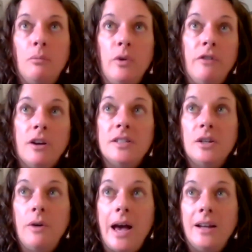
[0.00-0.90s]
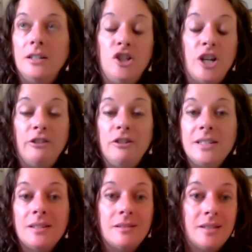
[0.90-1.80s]
We've also had
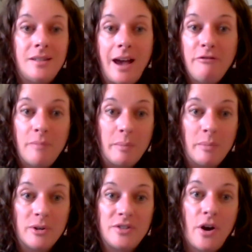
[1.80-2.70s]
generous staff members